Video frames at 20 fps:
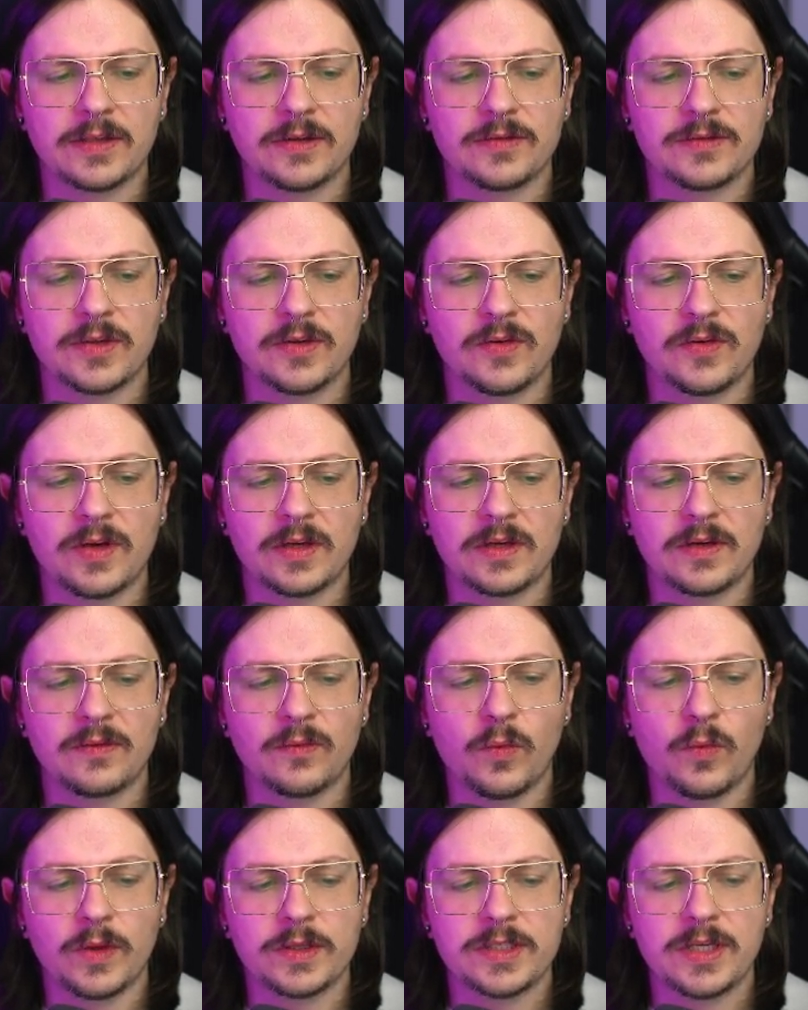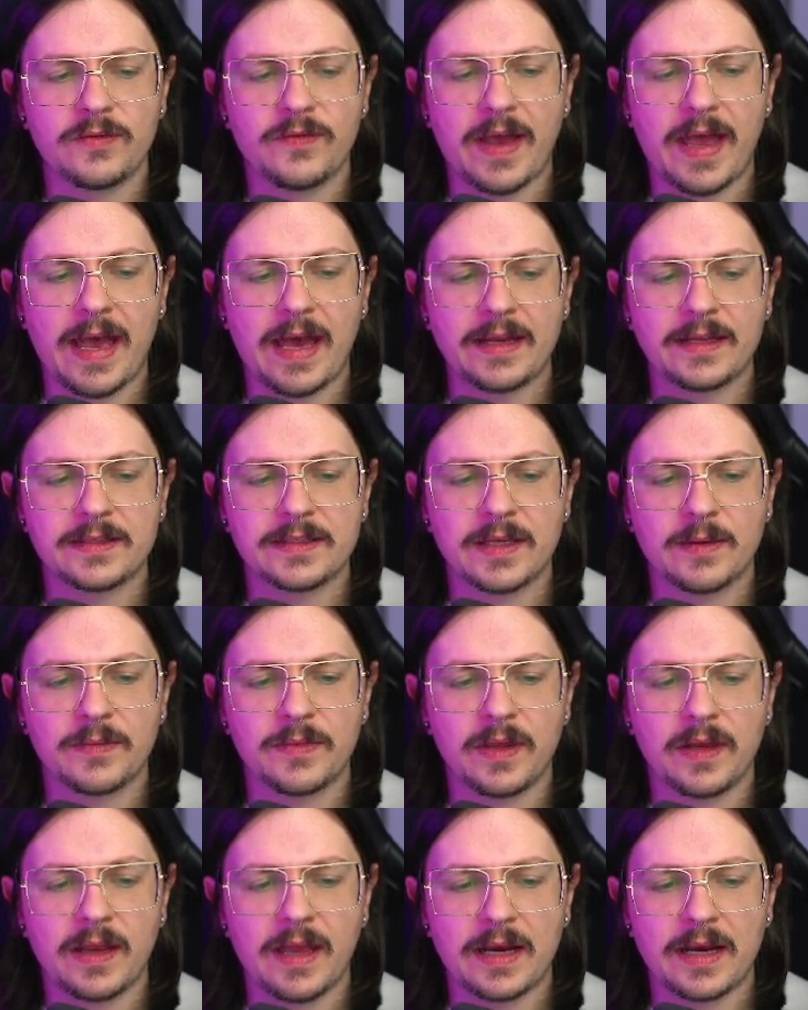So you can, once you've added
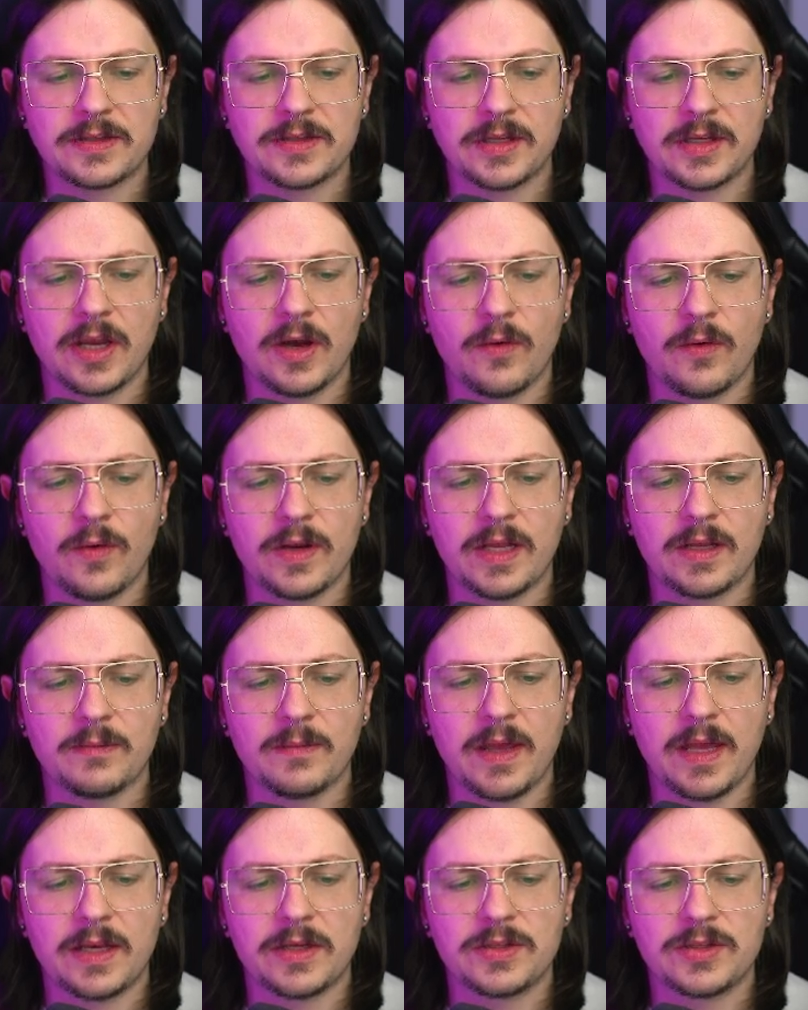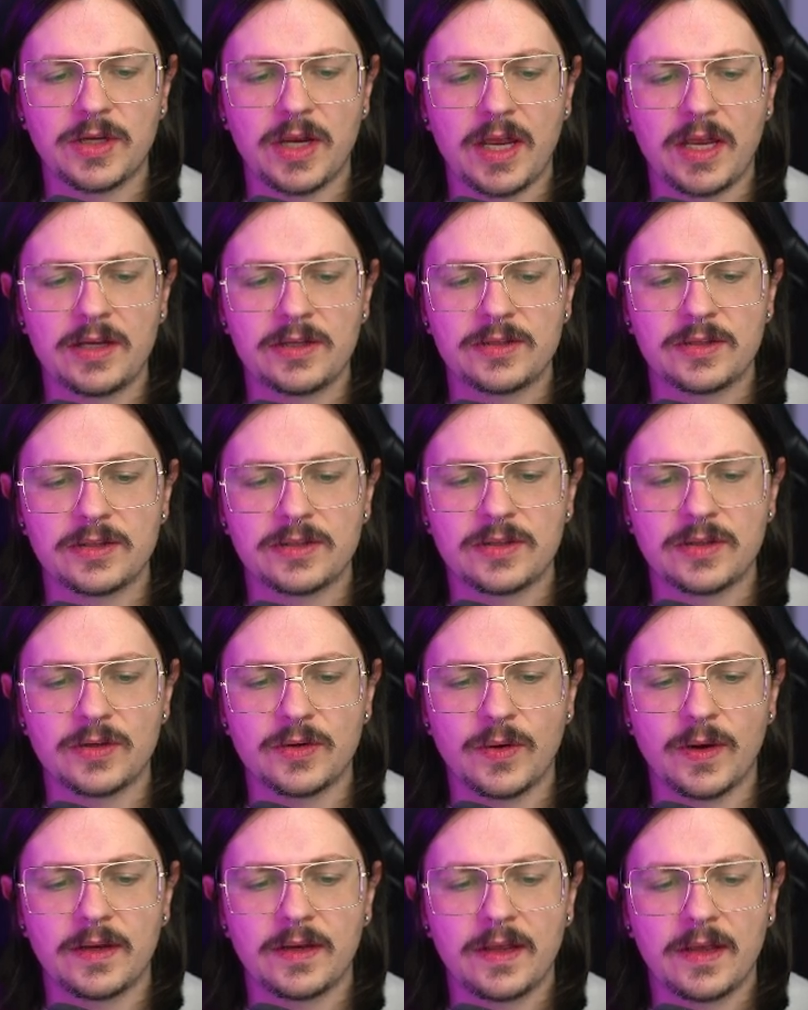something, actually go in and make changes to
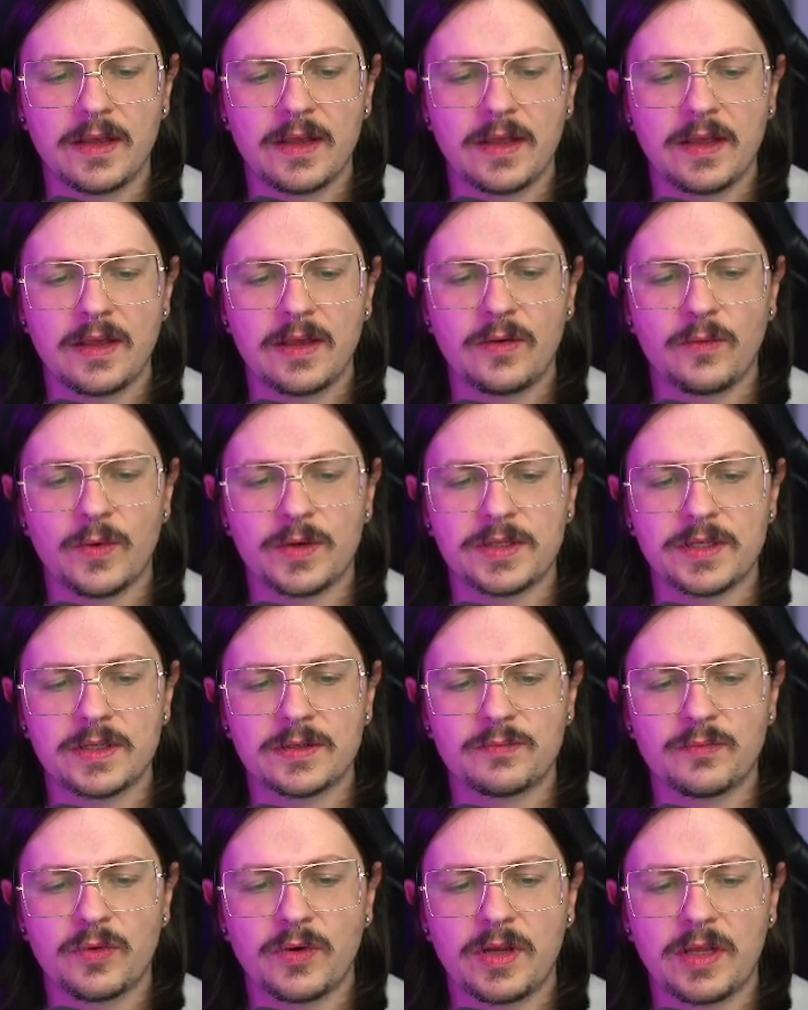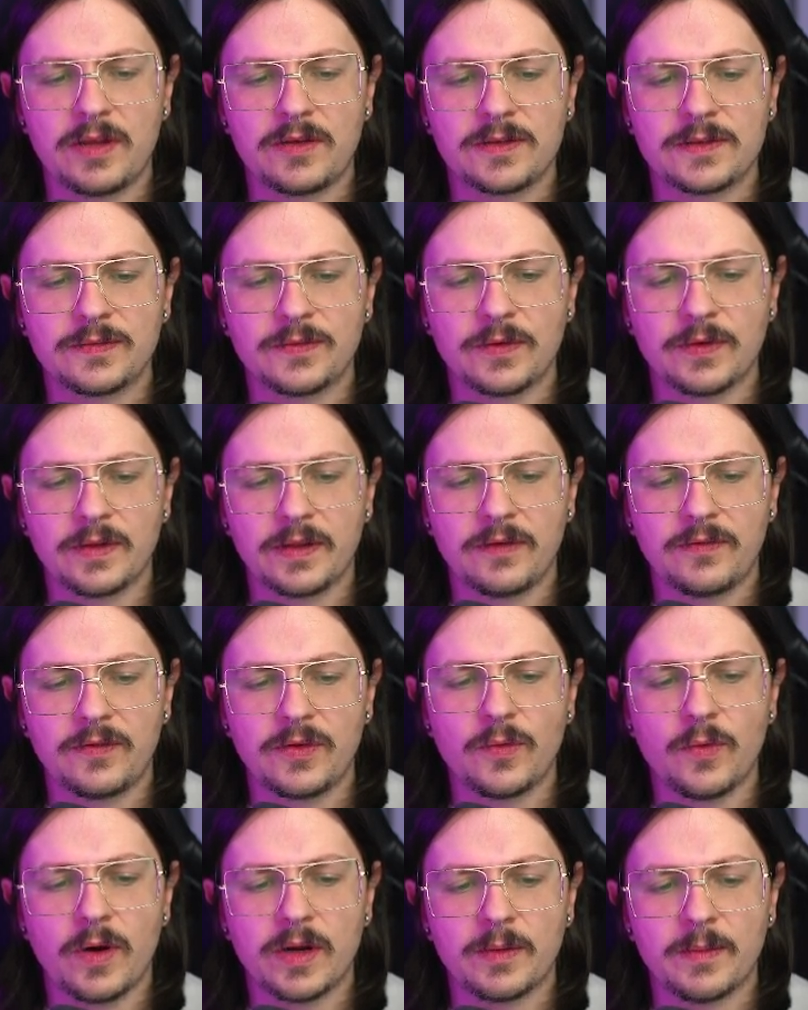it, which is pretty useful if you
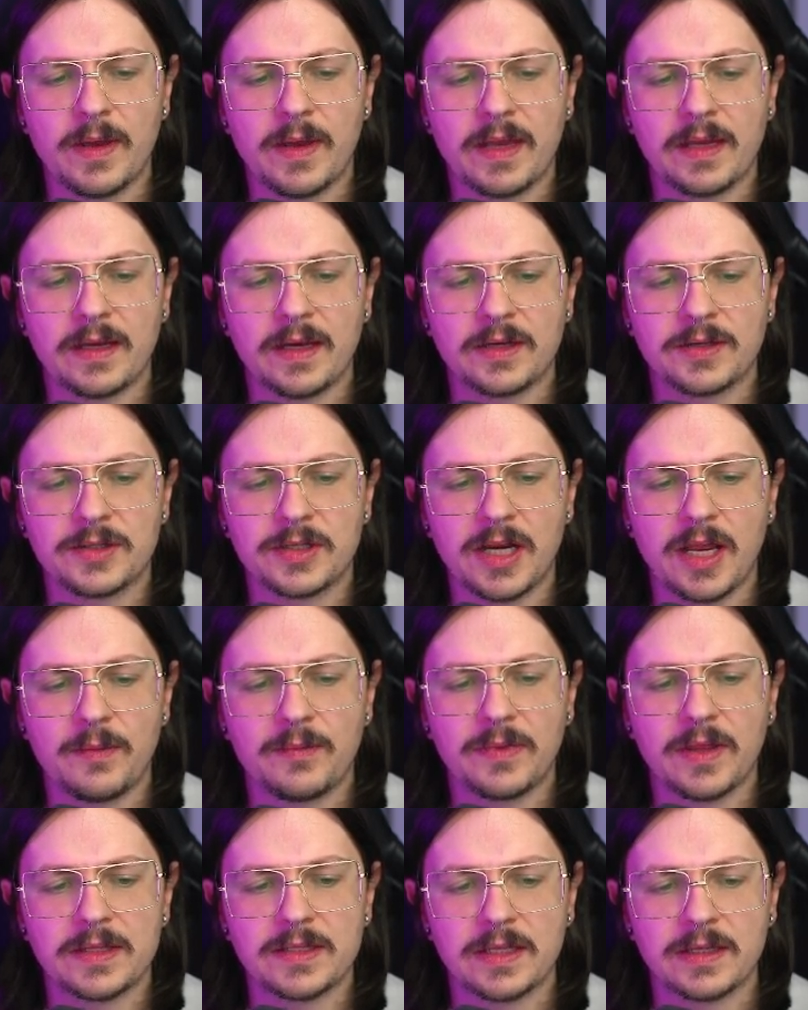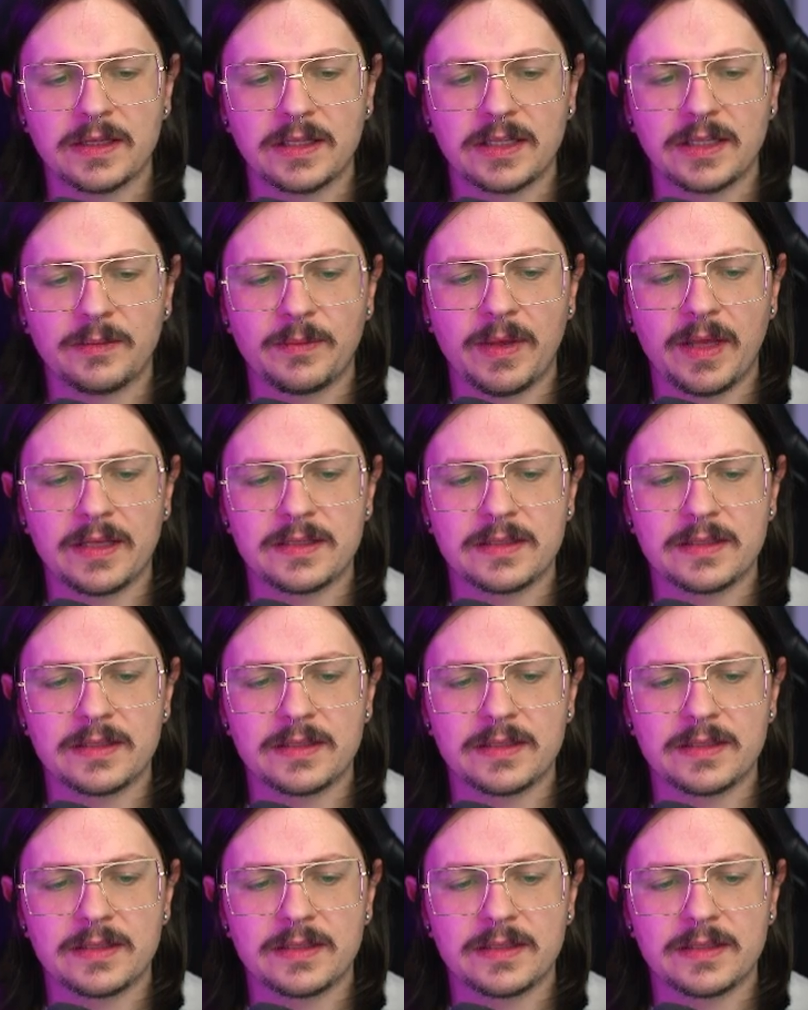want to make a shape that's a little bit